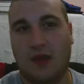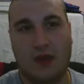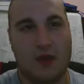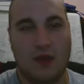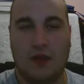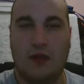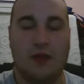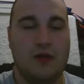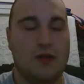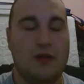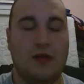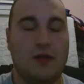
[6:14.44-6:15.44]

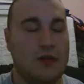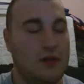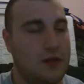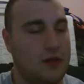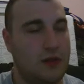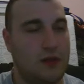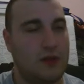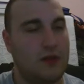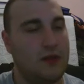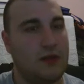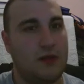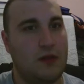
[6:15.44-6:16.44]

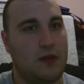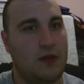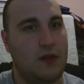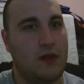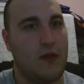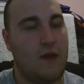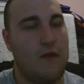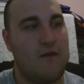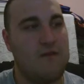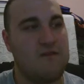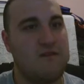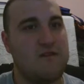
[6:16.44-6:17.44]

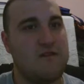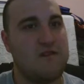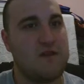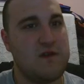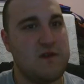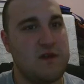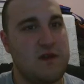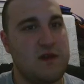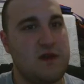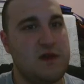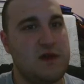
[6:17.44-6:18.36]
(no one is talking)